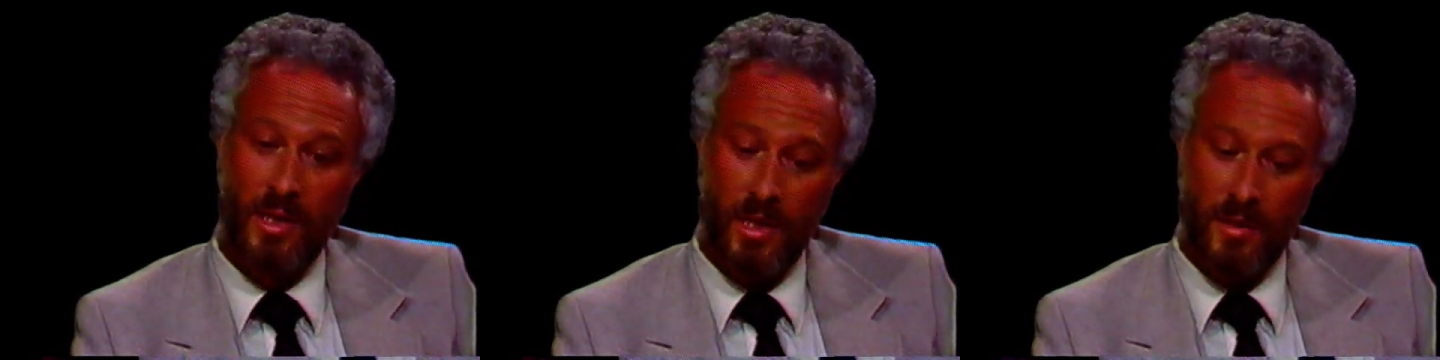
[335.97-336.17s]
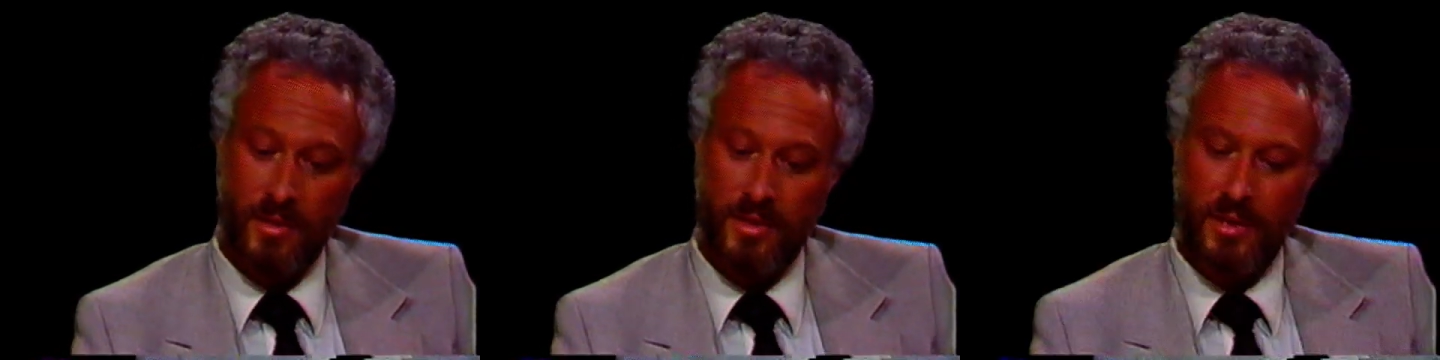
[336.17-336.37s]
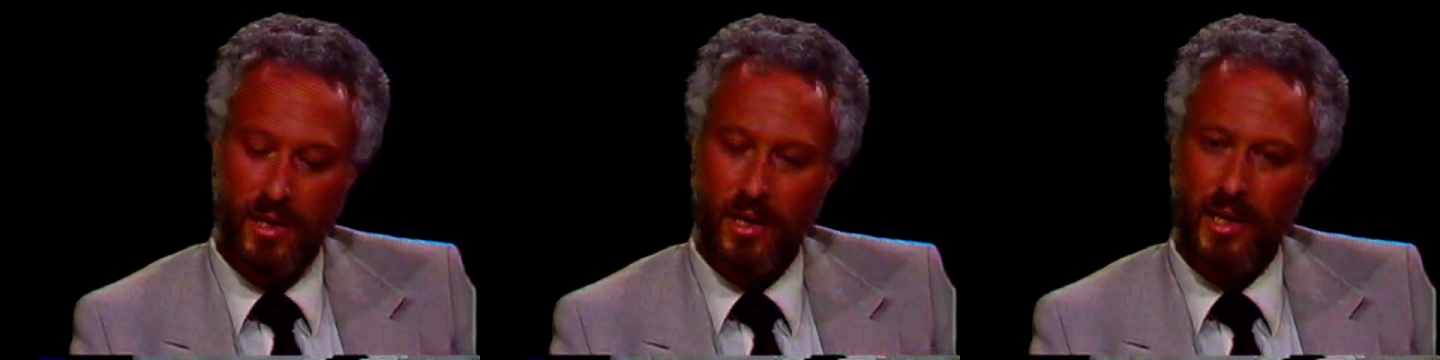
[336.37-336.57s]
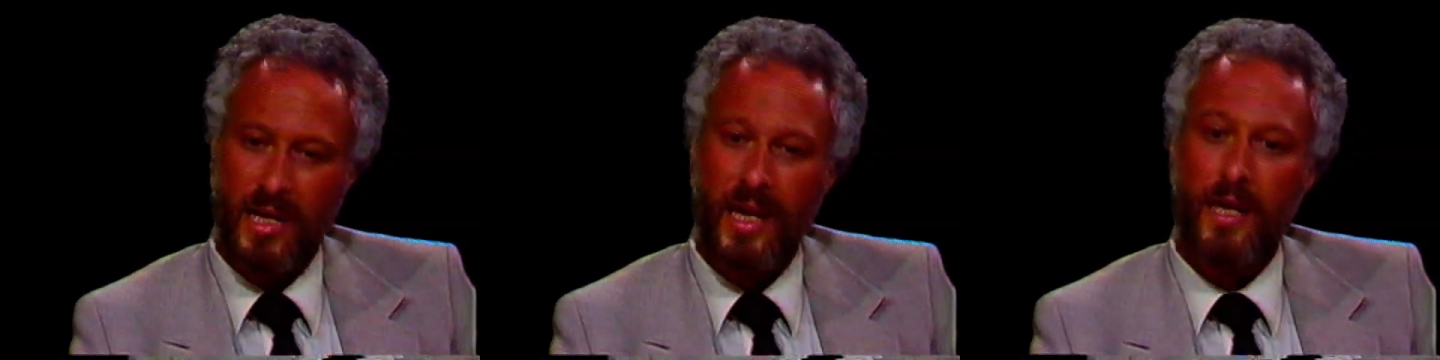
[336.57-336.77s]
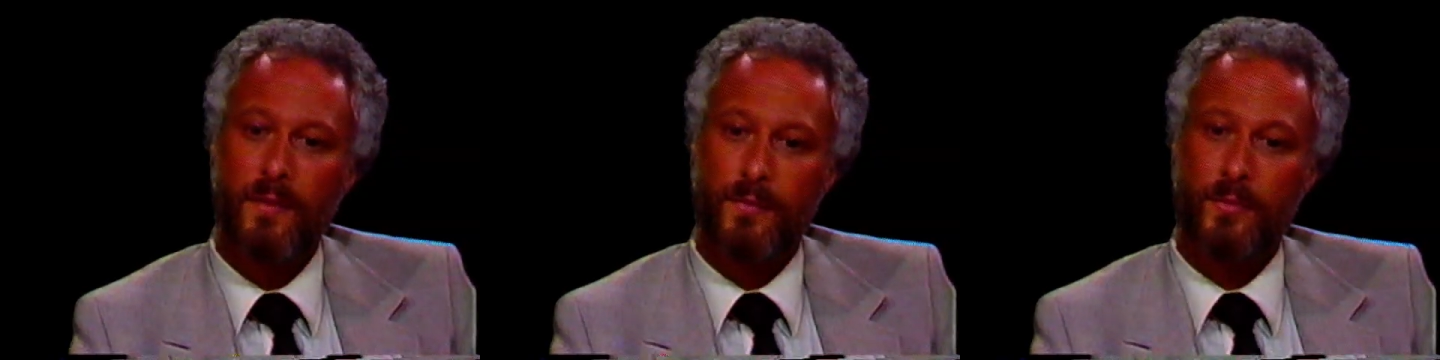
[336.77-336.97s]
And the
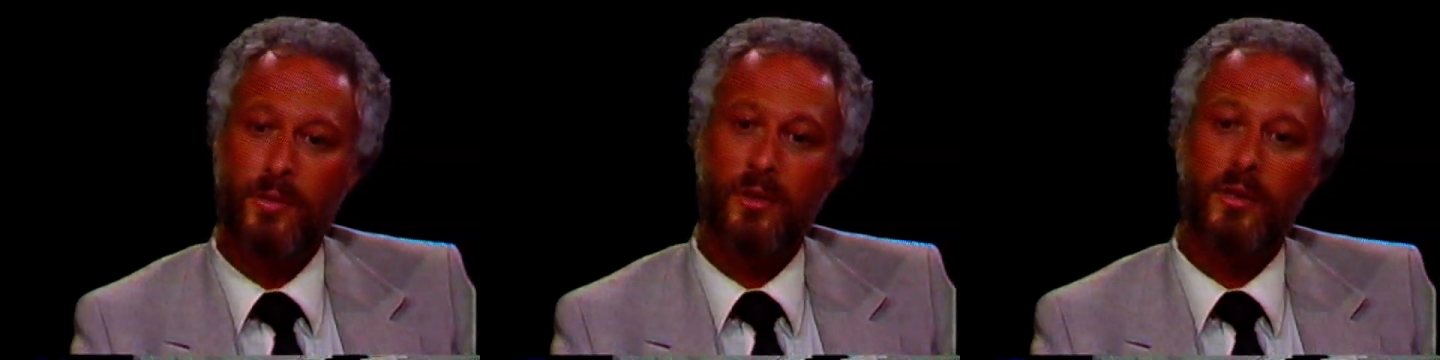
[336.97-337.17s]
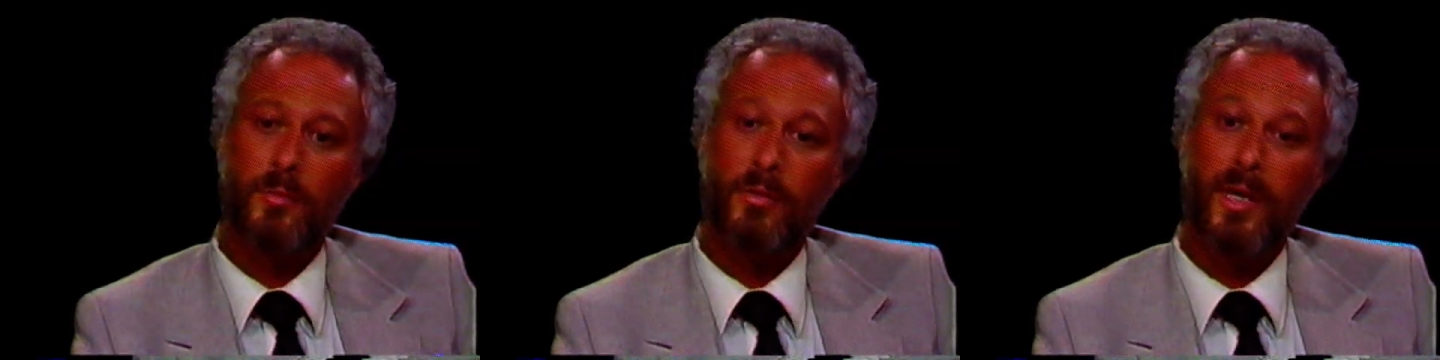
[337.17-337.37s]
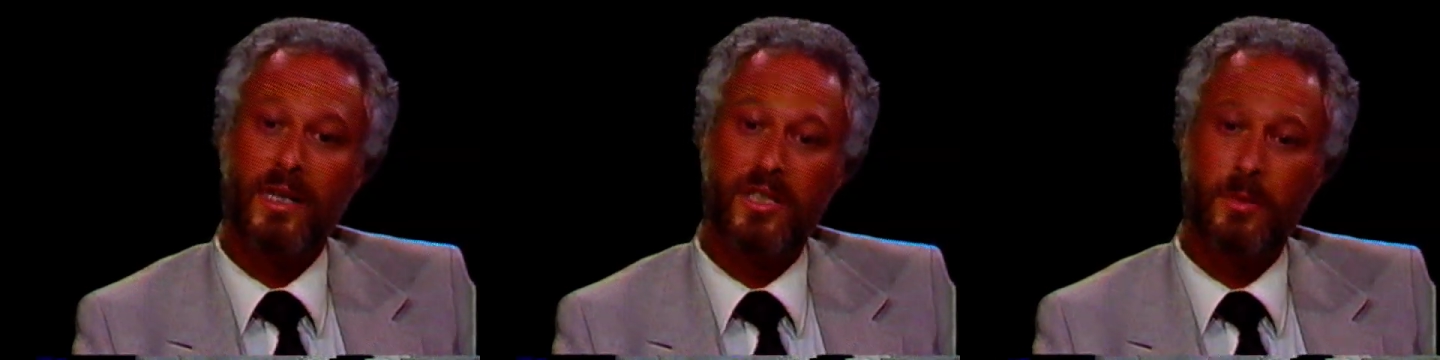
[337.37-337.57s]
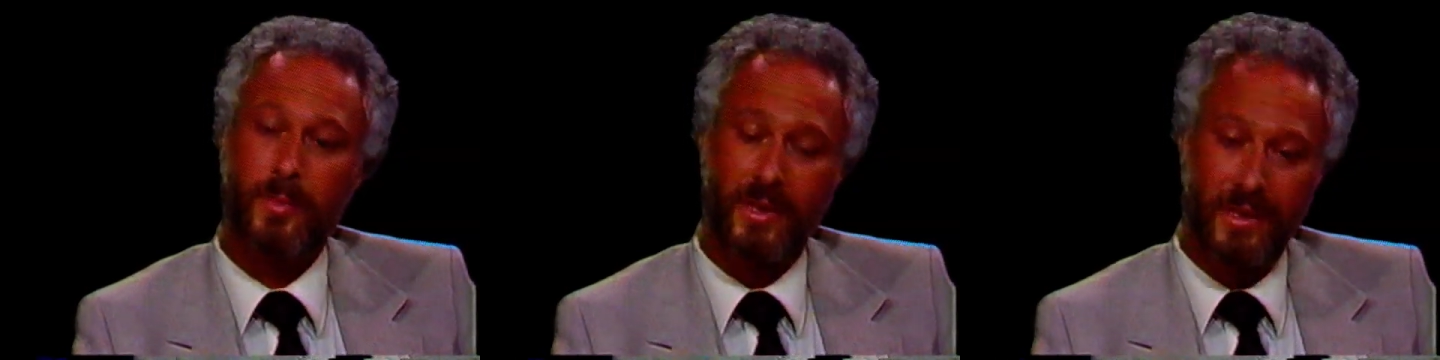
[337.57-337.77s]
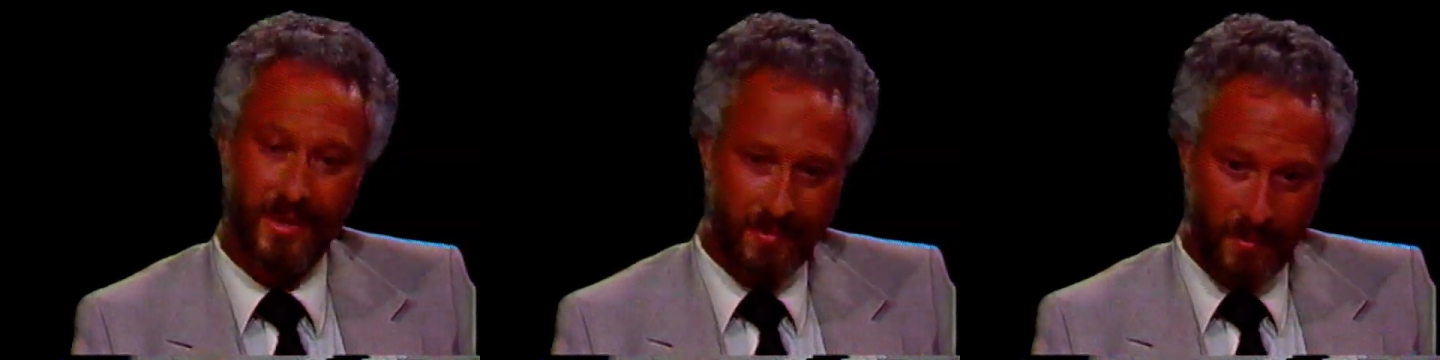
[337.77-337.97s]
CIA, for
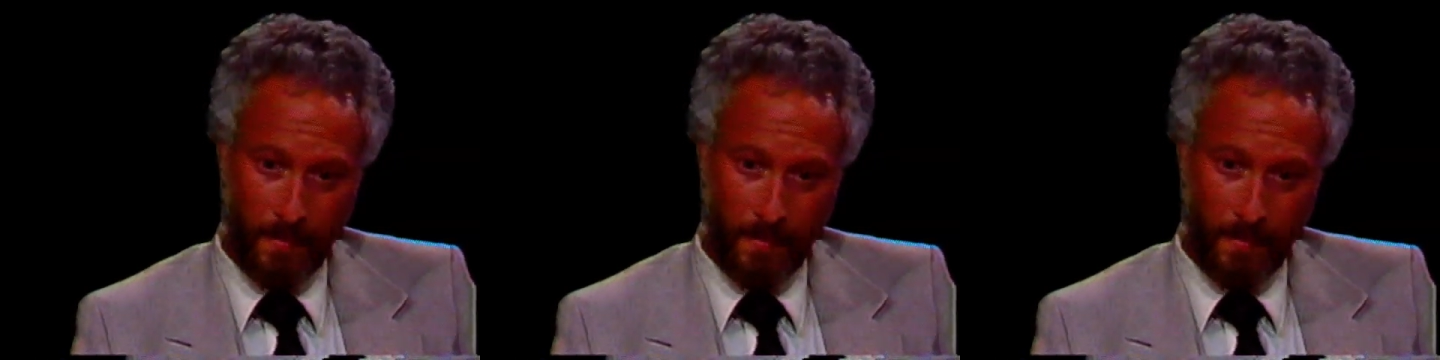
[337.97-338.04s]
approximately